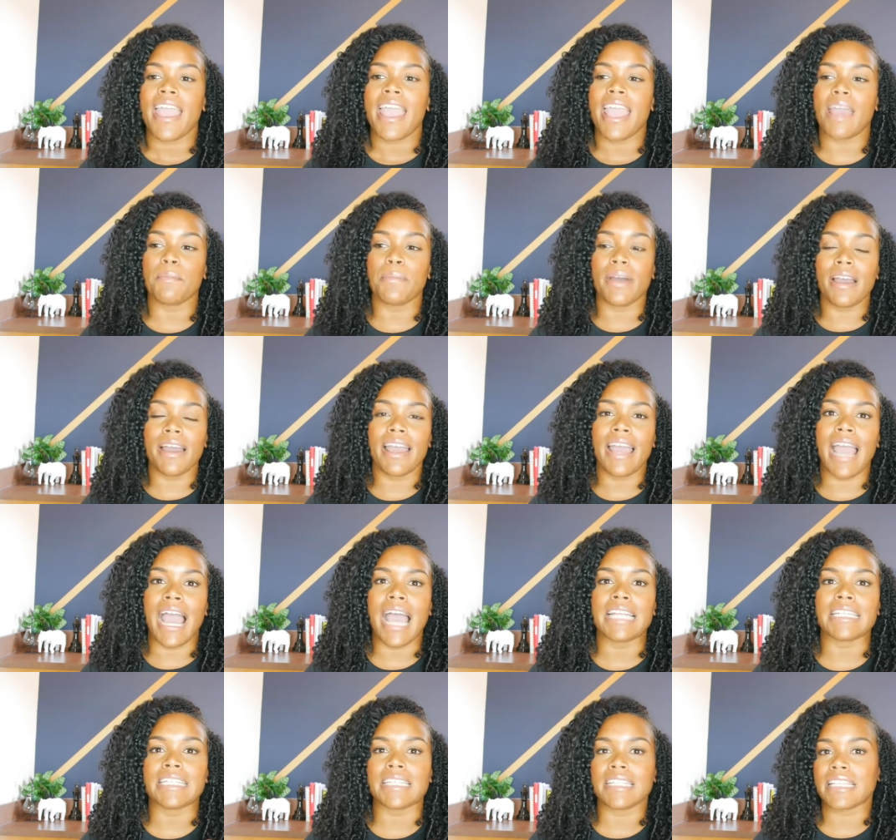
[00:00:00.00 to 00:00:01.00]
But
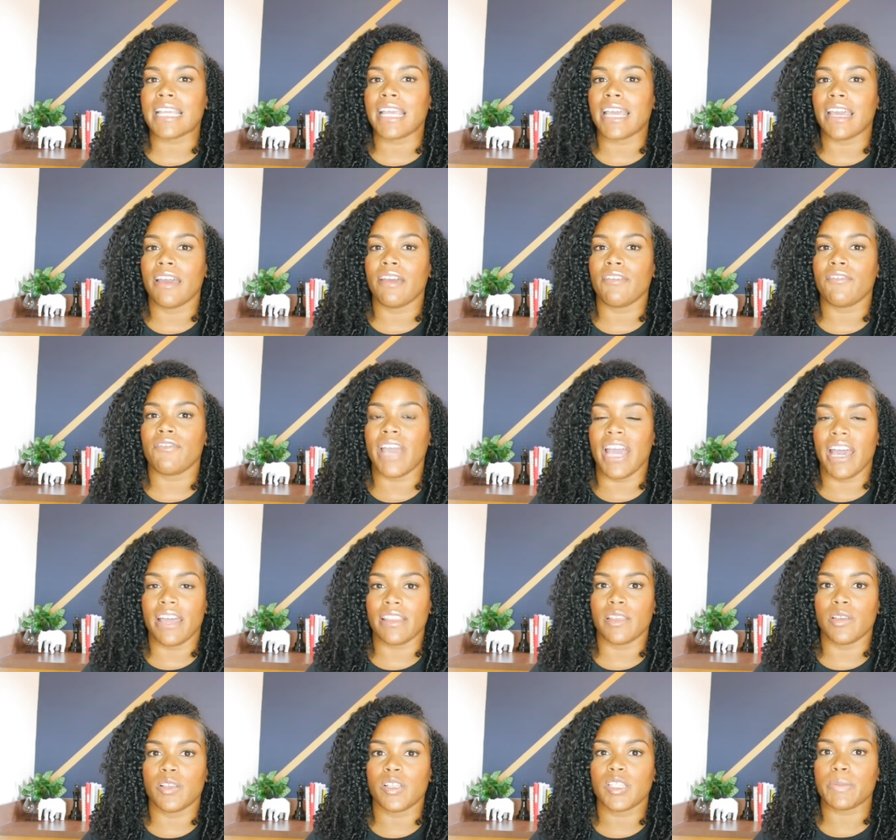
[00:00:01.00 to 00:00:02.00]
I just can't
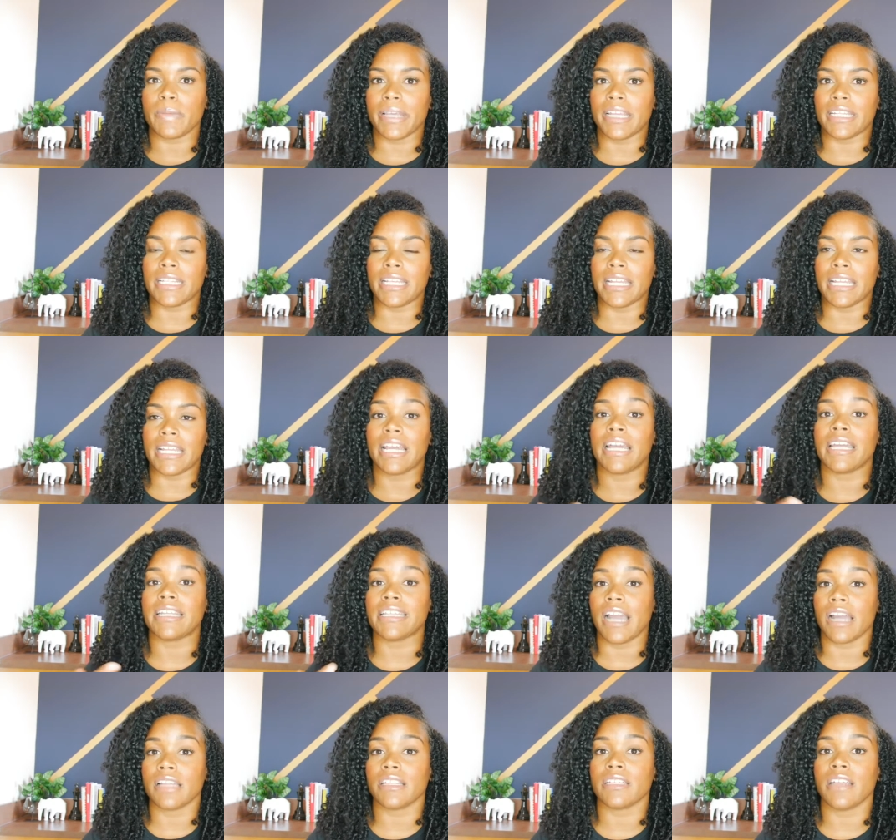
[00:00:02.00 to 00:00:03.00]
fathom spending
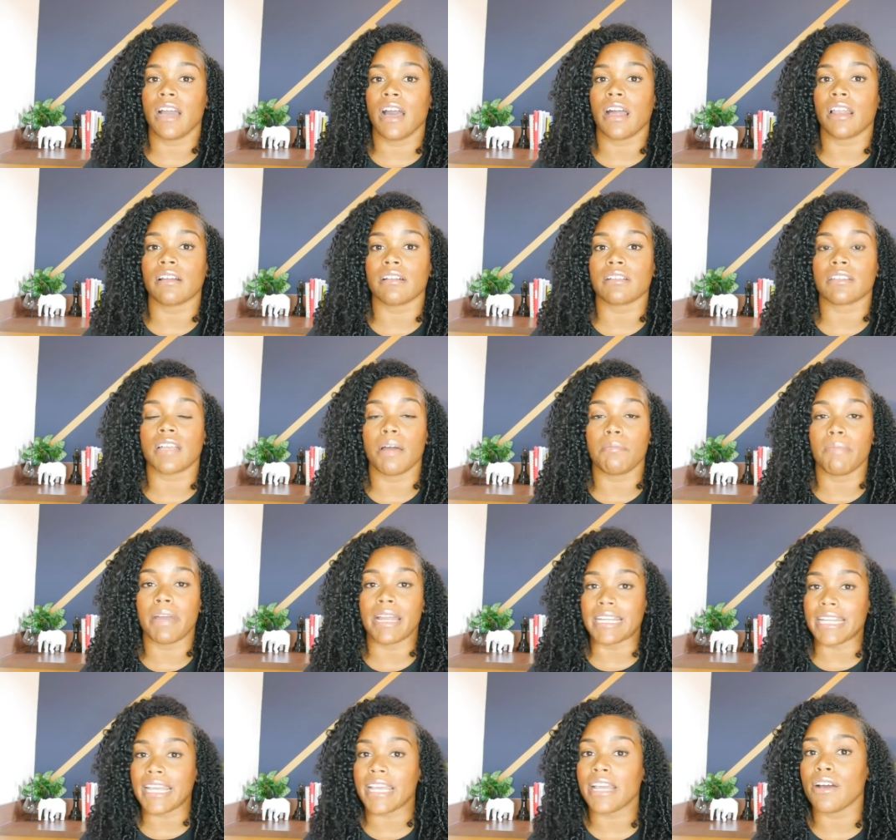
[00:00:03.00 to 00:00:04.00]
$90 on my
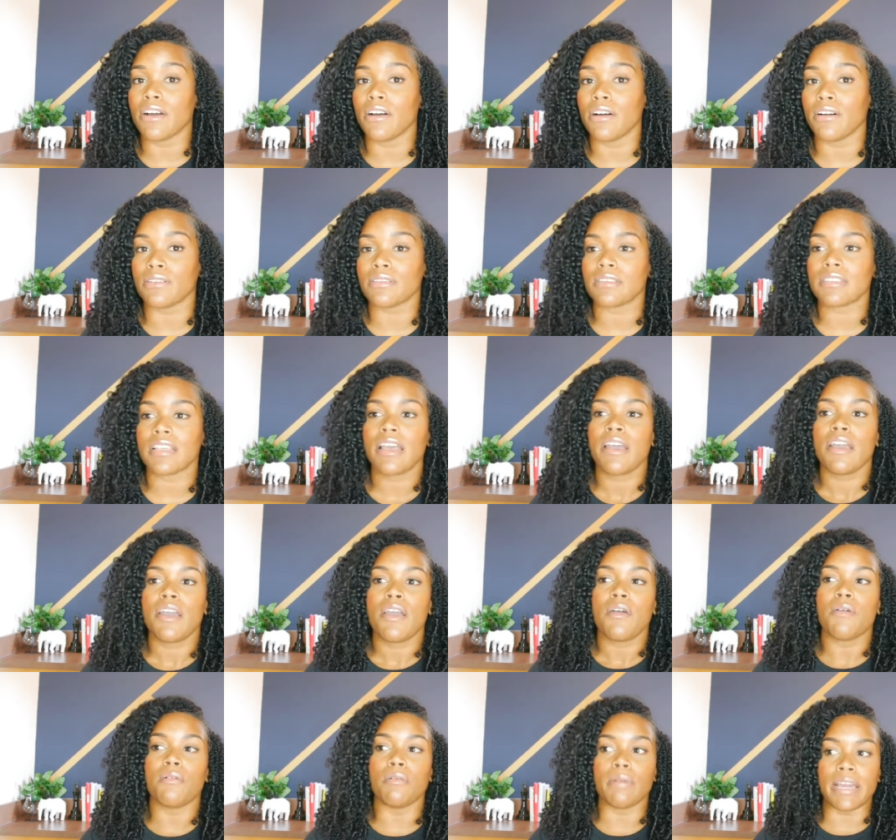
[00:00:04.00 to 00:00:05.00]
nails
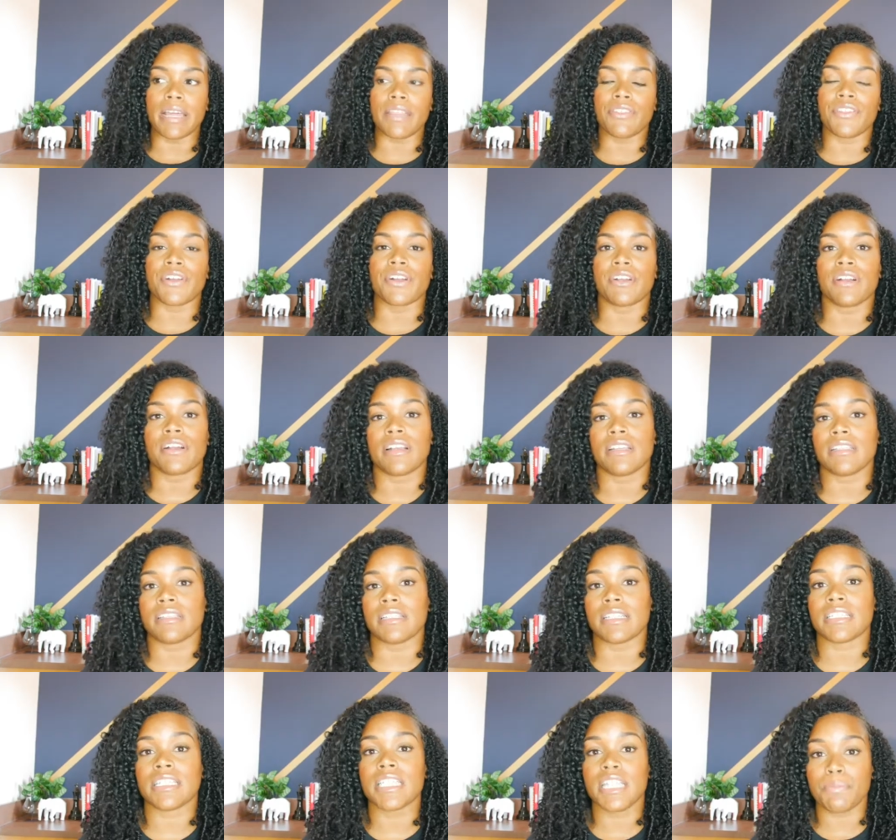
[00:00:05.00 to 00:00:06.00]
when there is
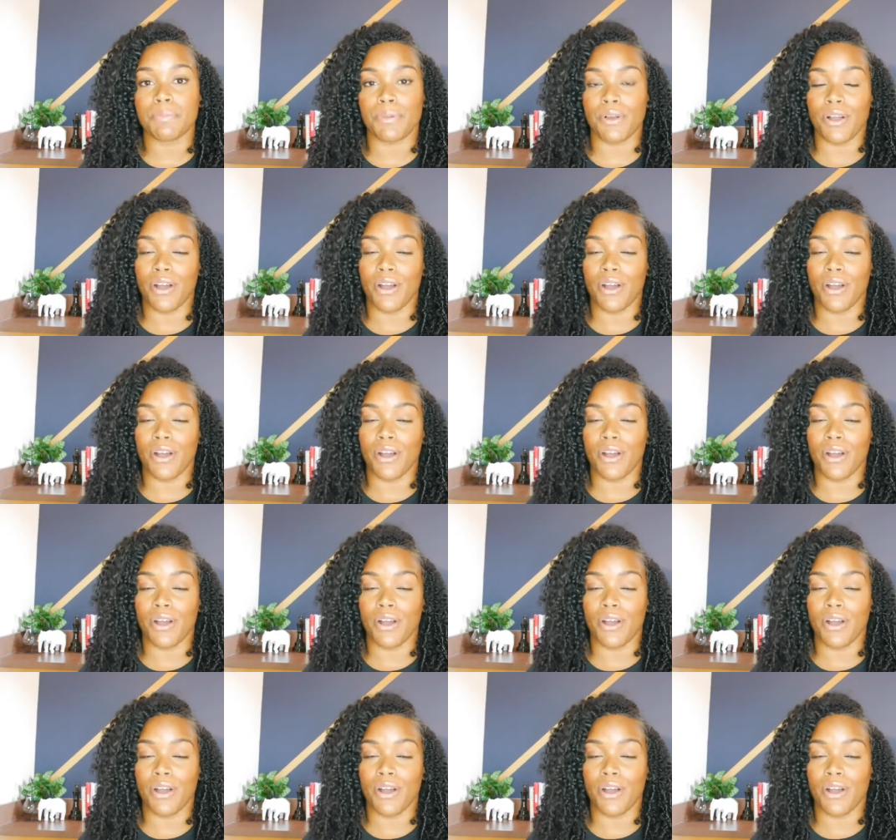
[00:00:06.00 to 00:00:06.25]
a cheaper